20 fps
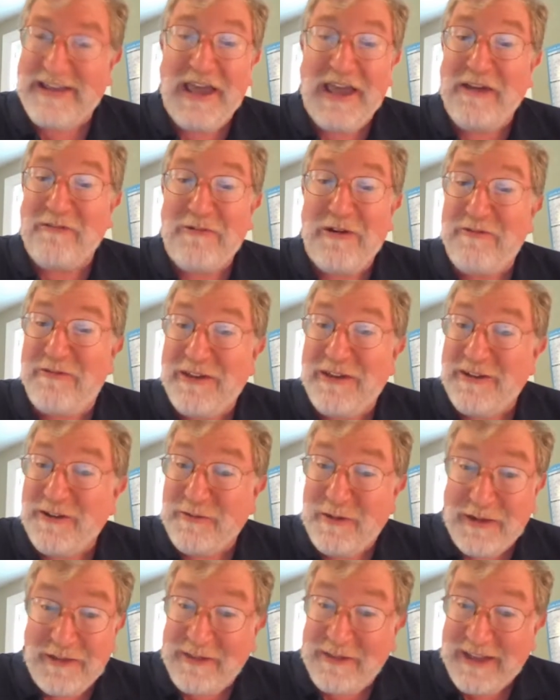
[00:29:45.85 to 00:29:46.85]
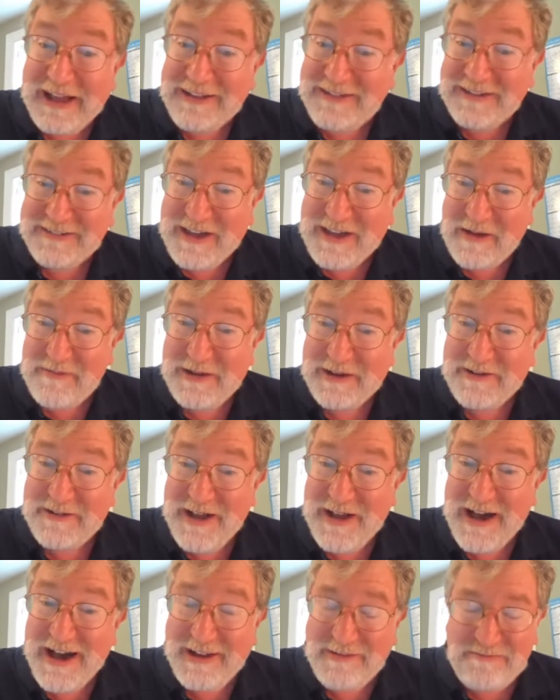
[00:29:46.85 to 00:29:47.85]
can't reveal whether that's coming
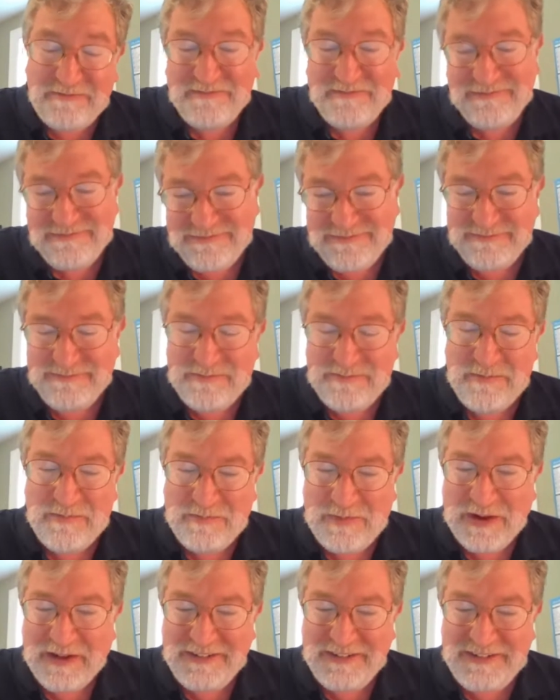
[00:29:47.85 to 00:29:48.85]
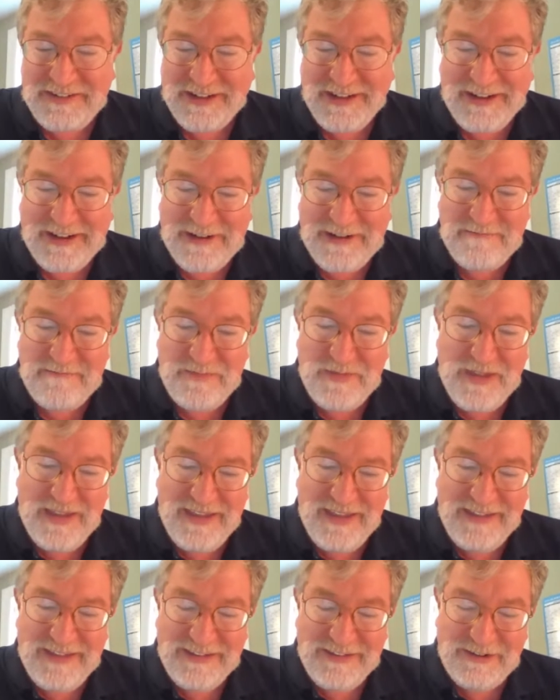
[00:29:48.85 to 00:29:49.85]
or not, but
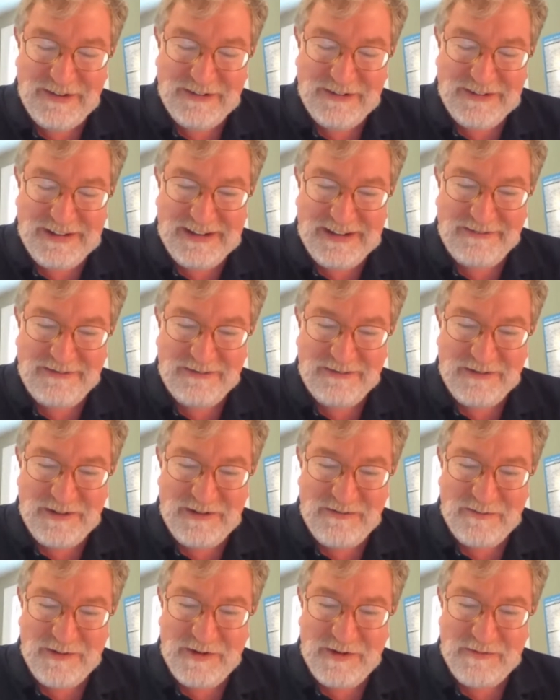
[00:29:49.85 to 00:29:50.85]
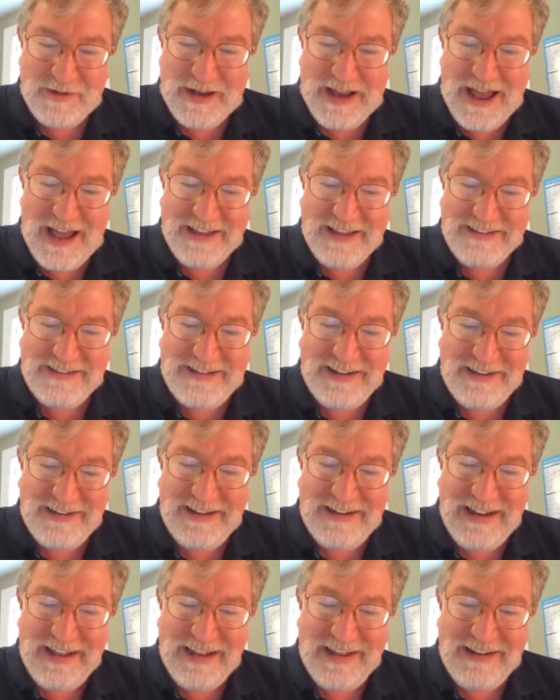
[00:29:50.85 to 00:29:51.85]
certainly we've been asked,
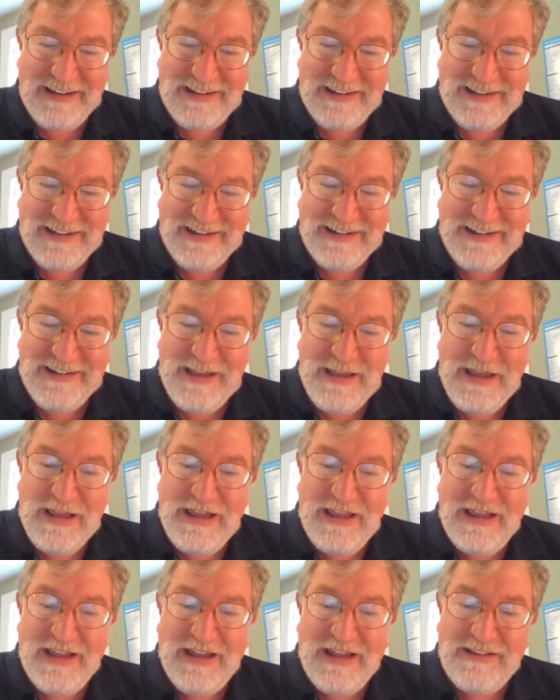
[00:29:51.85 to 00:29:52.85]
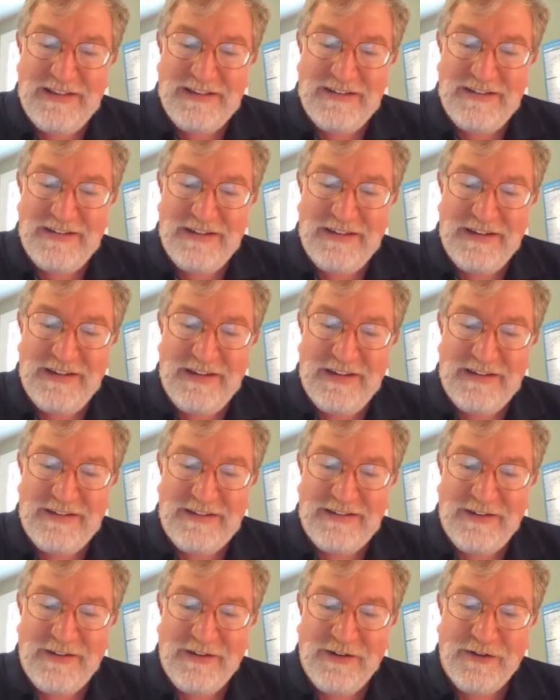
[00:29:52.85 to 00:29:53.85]
and it's
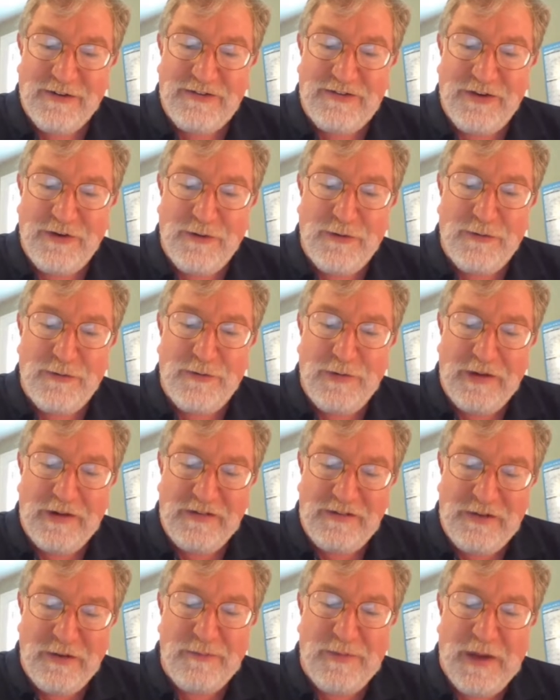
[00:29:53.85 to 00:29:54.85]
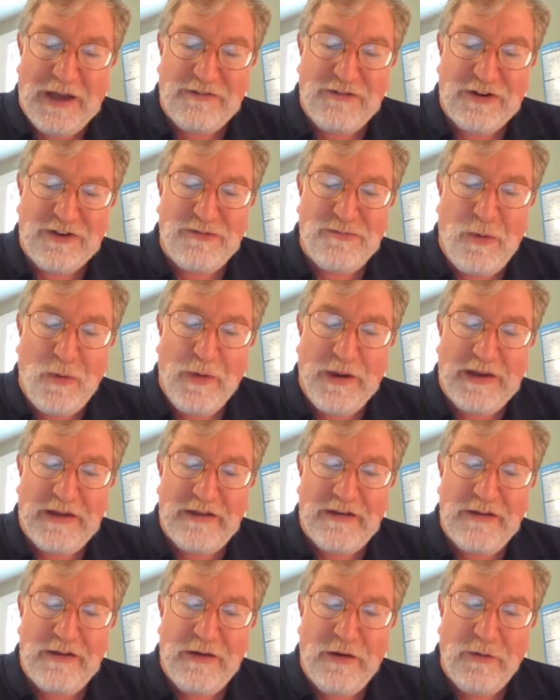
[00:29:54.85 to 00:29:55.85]
also to Patrick's
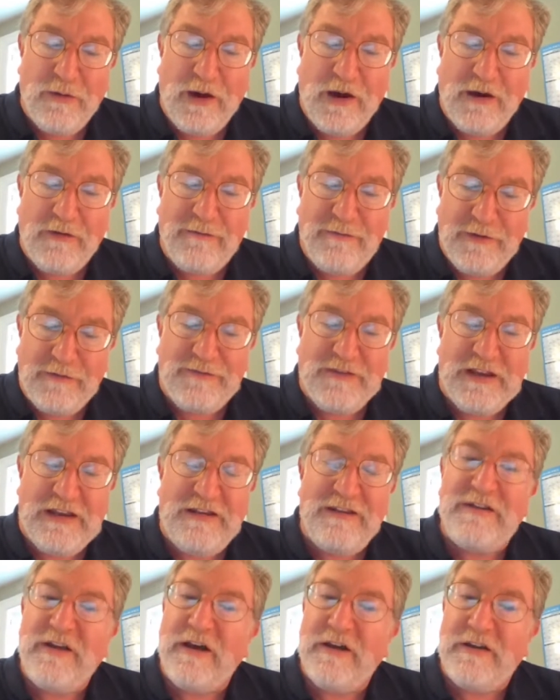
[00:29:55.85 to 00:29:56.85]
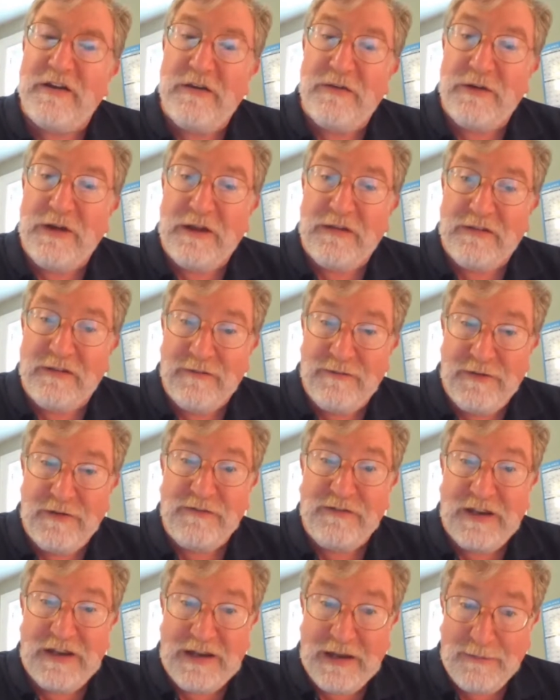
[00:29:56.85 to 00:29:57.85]
point, you know, our 15-ton unit, the
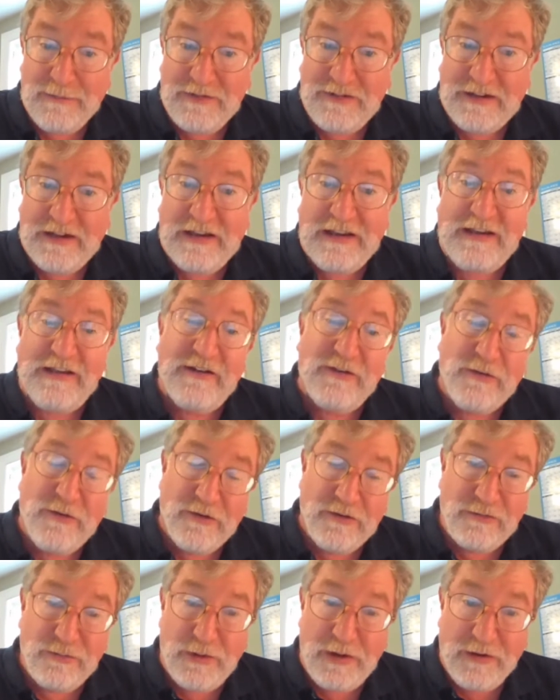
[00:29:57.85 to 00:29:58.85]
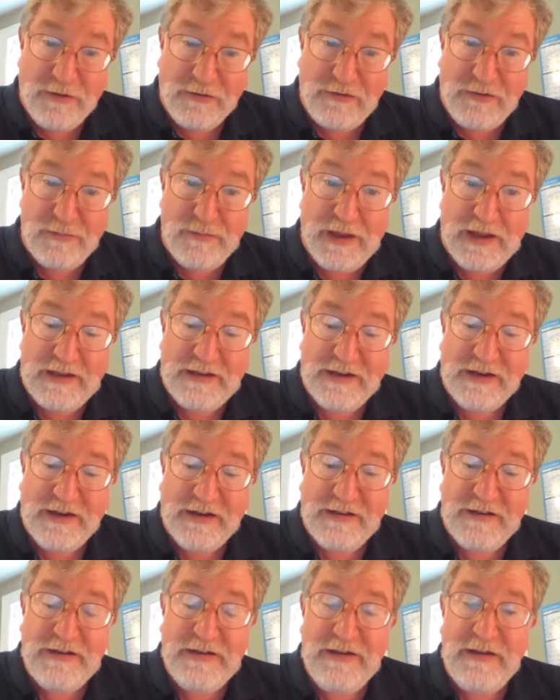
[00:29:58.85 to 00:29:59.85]
15 MC, and of course we also make
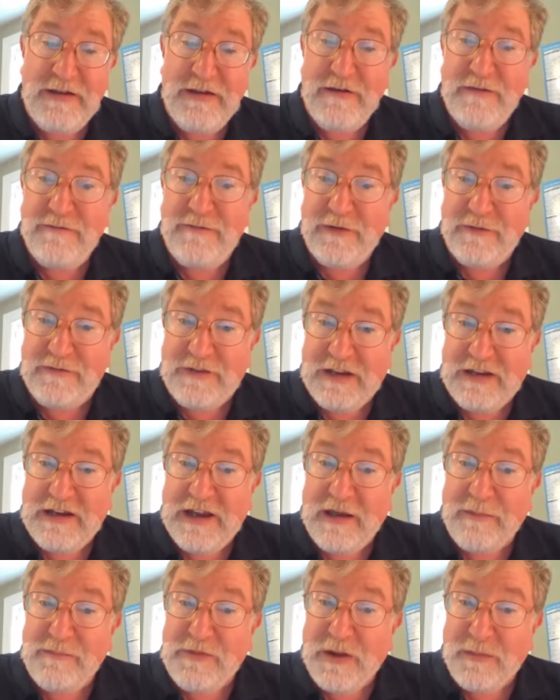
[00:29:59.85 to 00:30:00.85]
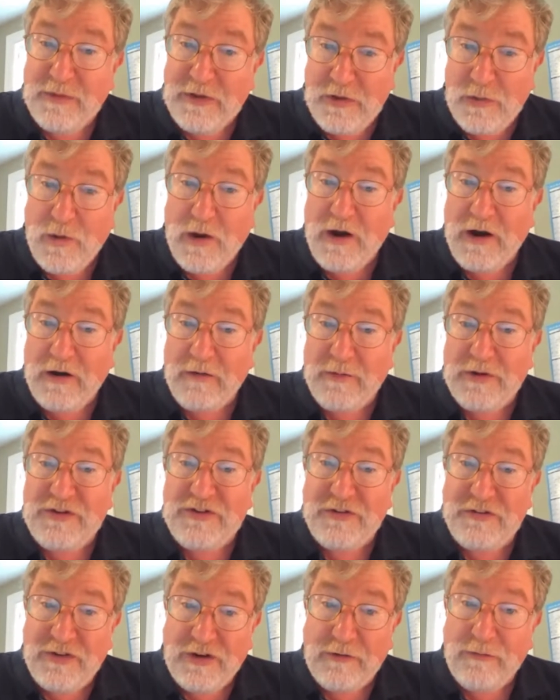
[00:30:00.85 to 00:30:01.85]
a 15 MWR,
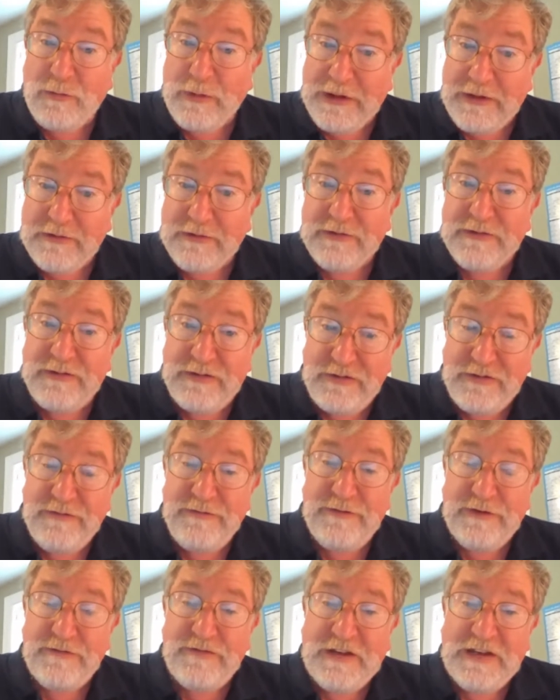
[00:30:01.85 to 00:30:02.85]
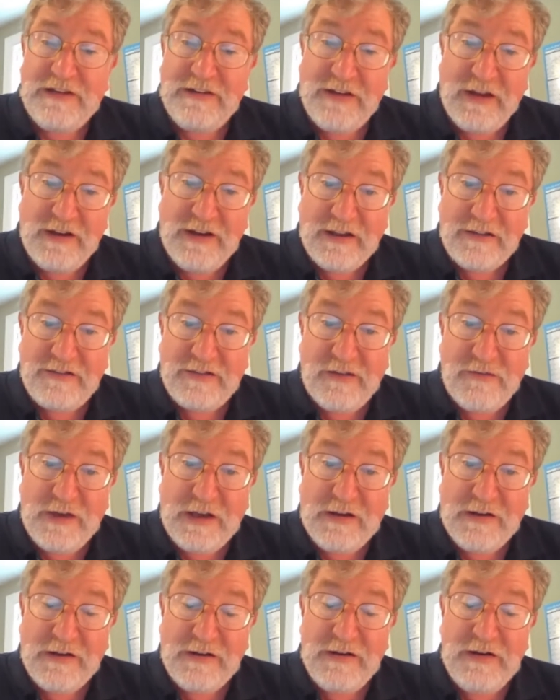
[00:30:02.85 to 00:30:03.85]
which is our wheeled 15-ton
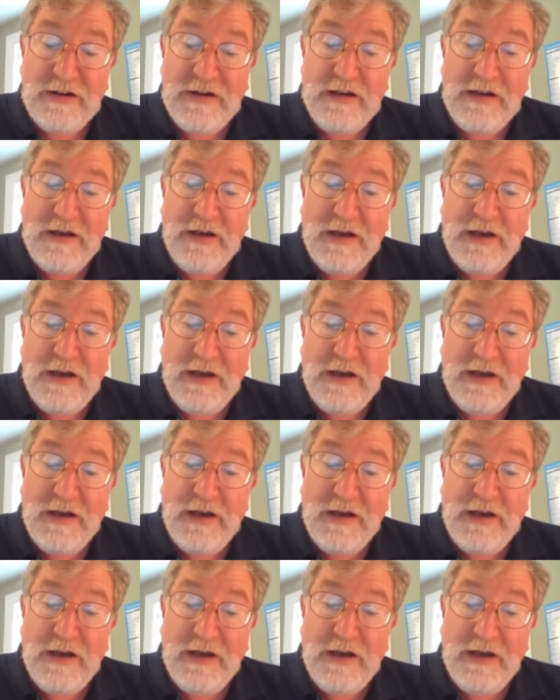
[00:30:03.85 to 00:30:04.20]
excavator.